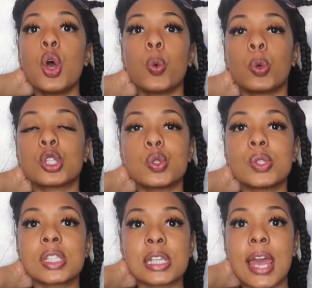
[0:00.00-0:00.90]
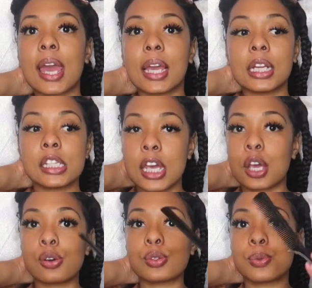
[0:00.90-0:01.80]
want to snag any
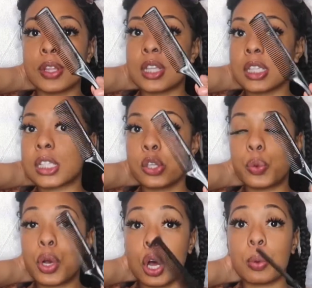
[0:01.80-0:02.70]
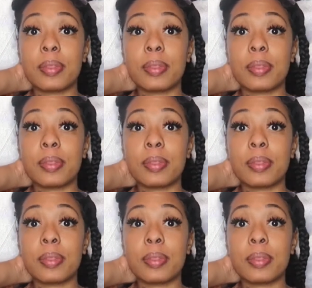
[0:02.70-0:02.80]
tangles with this little comb.